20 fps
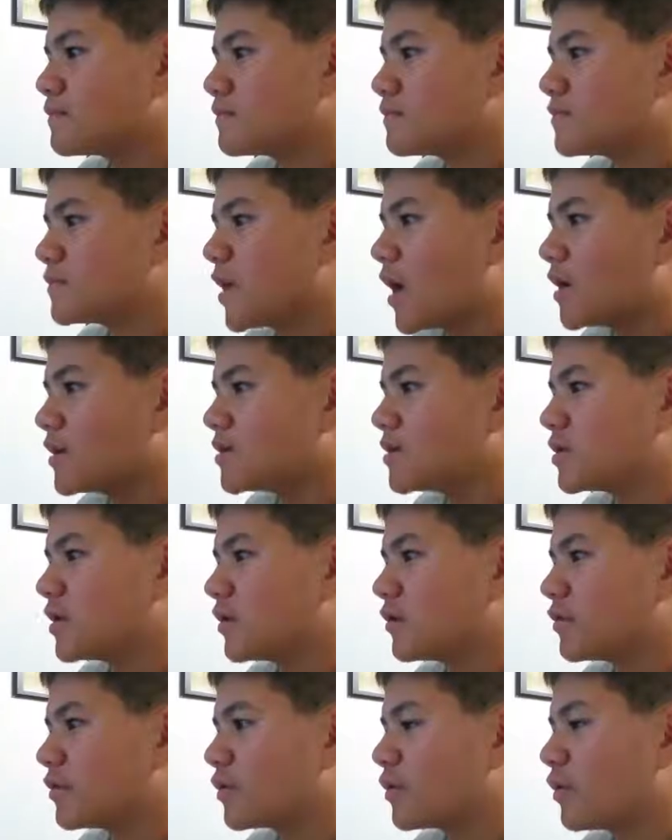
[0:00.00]
That's
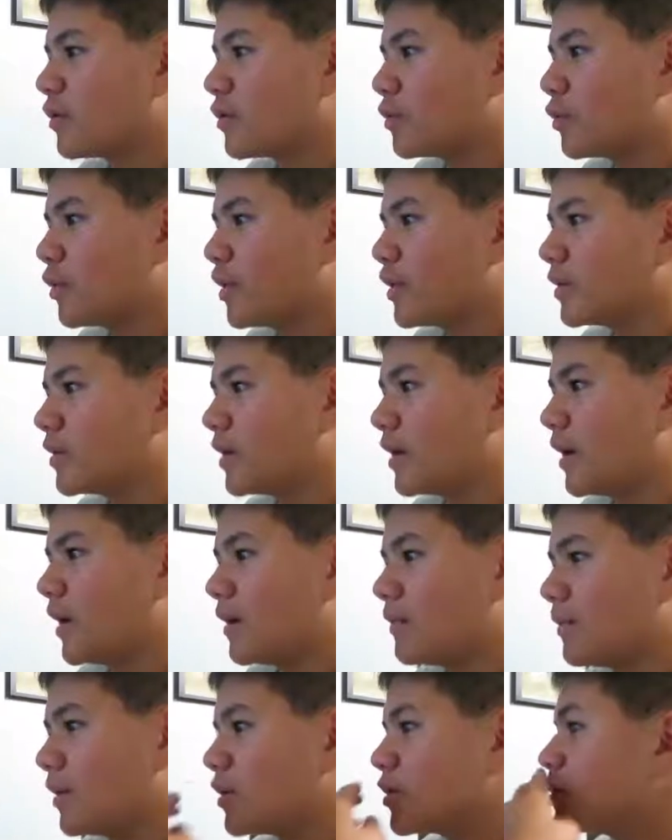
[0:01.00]
another car brand,
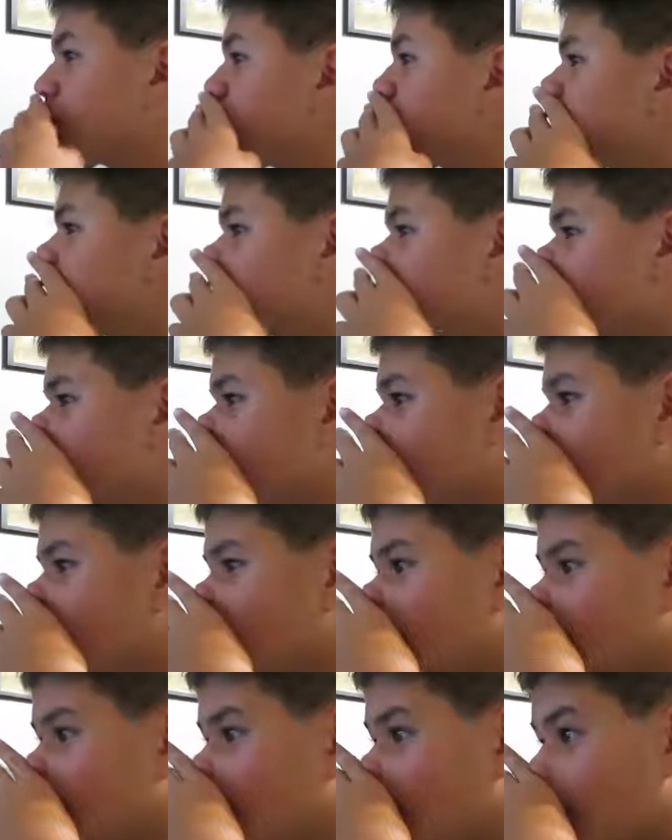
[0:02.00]
I'm not sure.
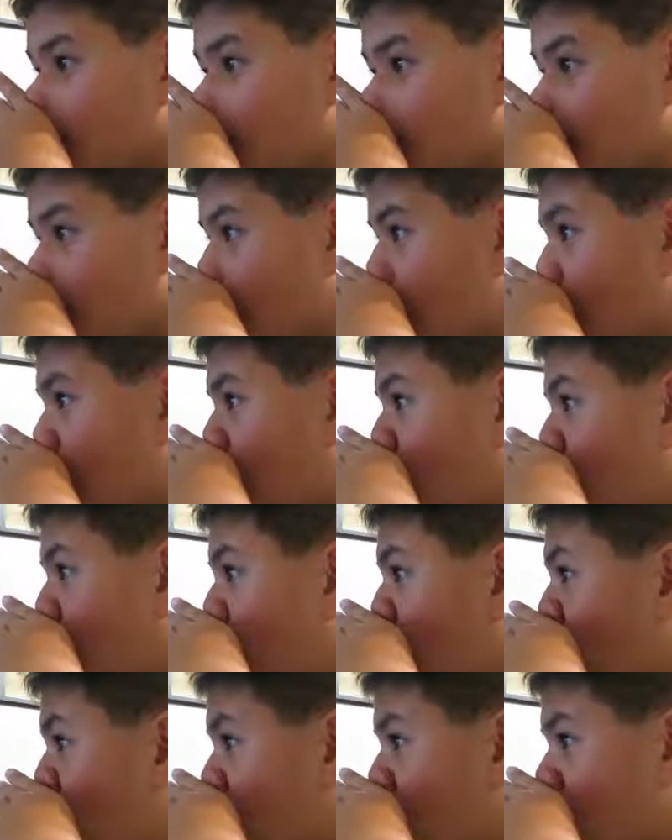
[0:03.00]
But
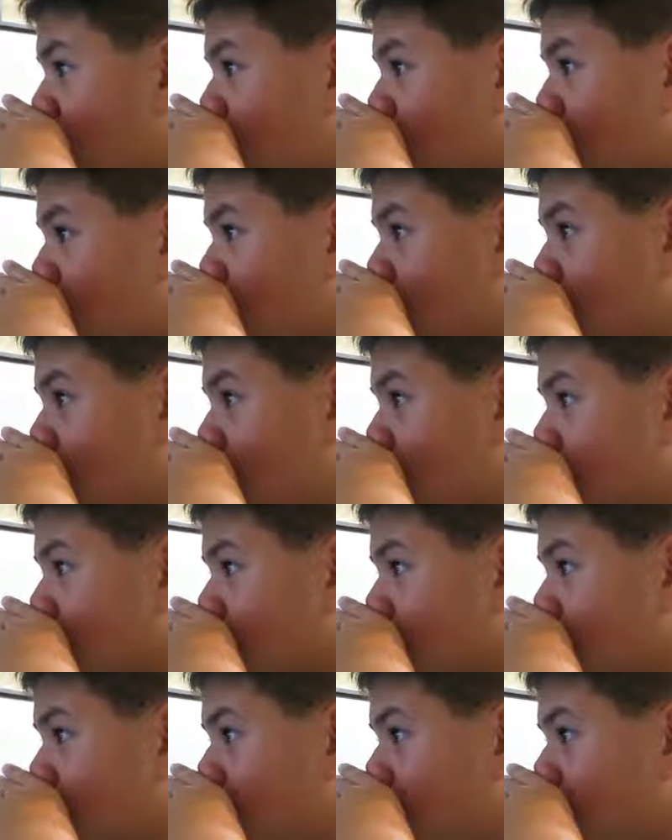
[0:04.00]
wow.
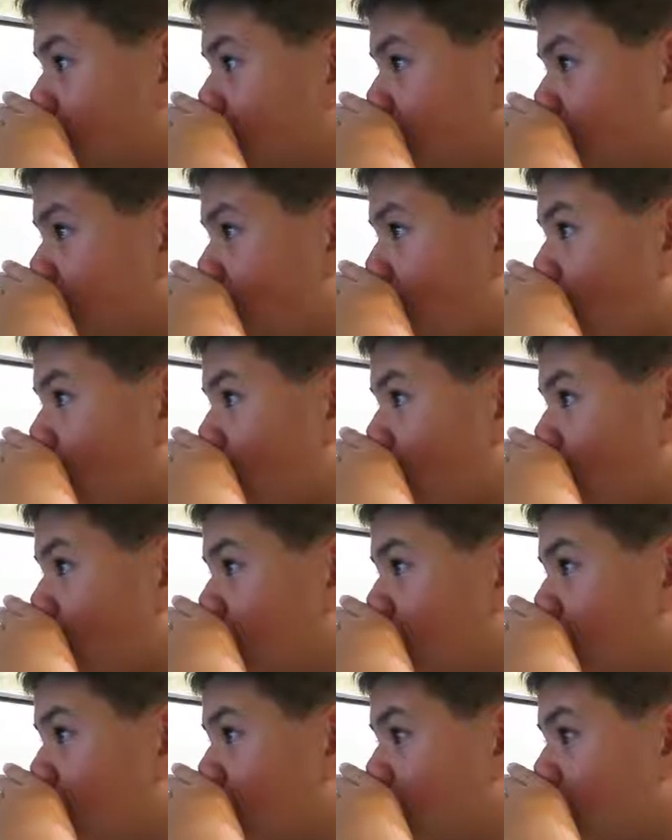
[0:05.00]

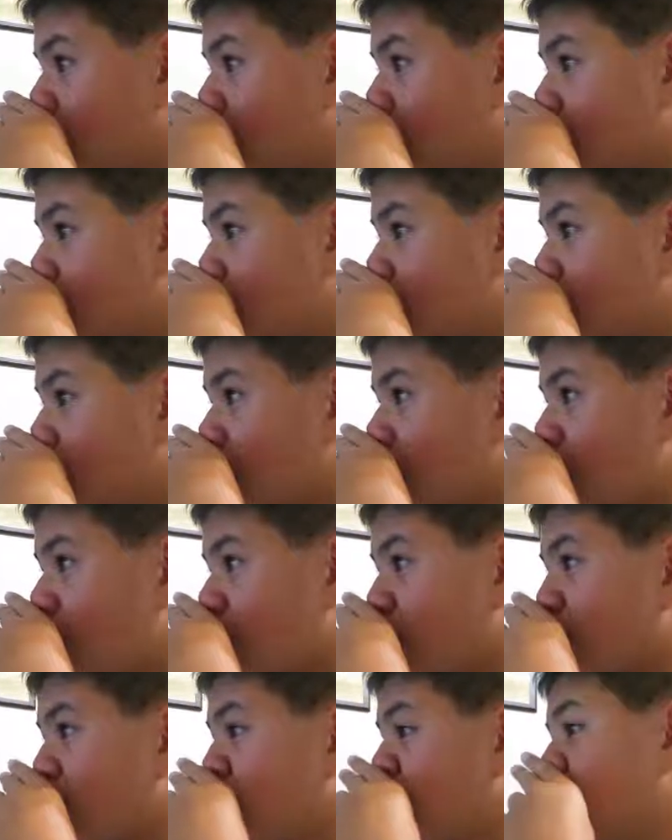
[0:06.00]

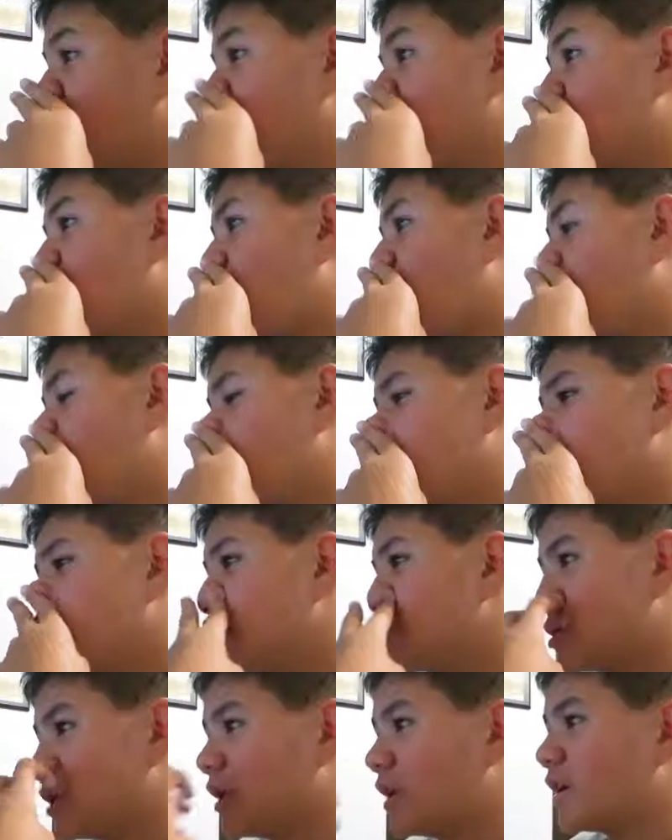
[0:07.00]
And then
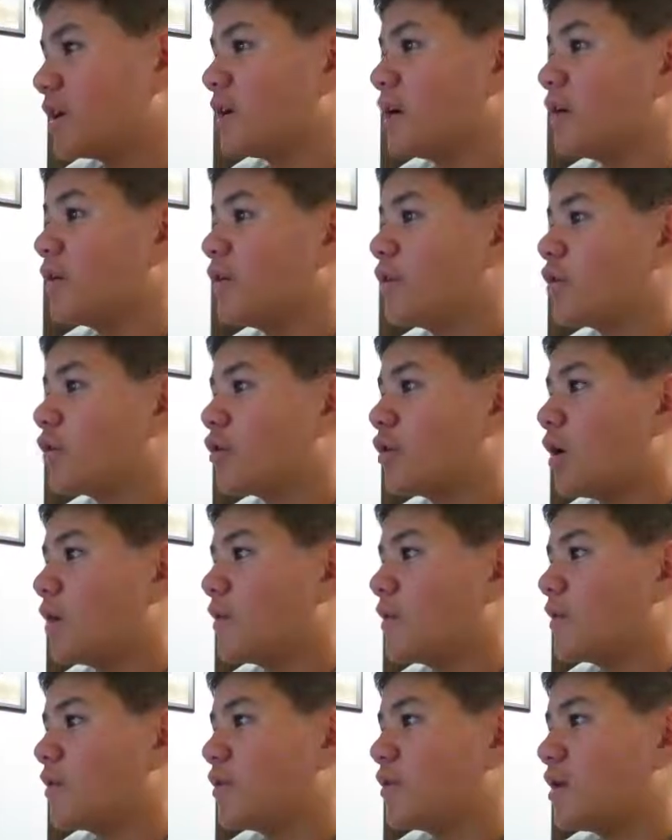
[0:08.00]
you see like another
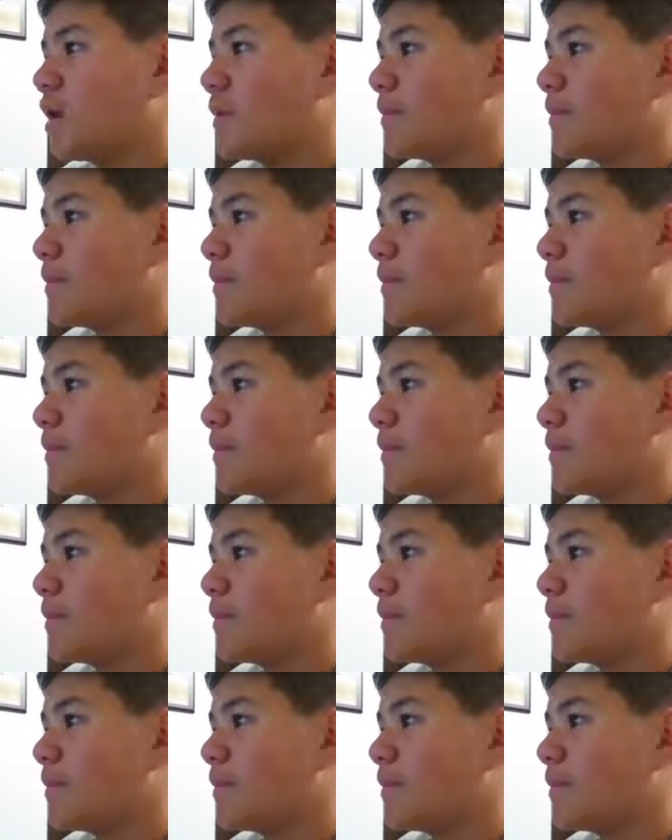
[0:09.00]
car right there.